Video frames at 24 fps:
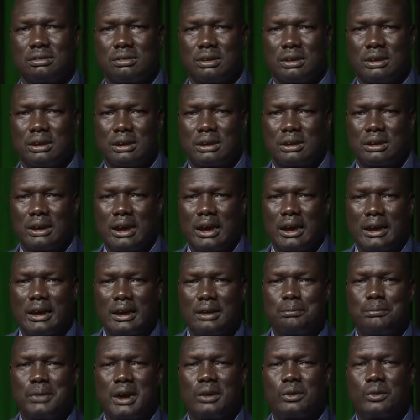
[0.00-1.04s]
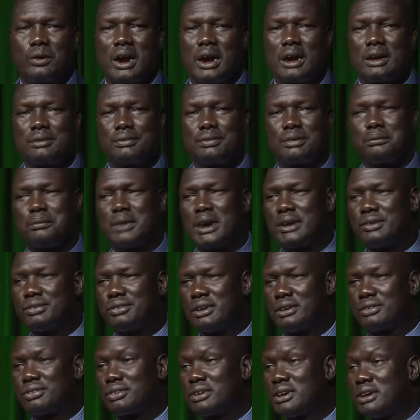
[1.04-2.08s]
I have my wife and my
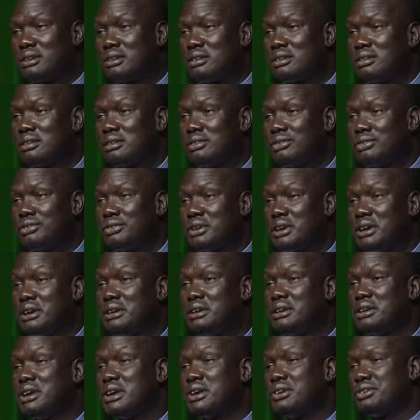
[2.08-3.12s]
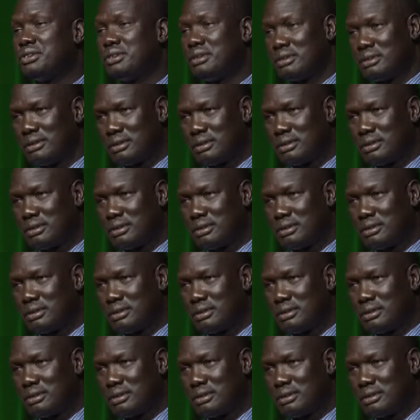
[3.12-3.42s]
6 kids, 3 in each.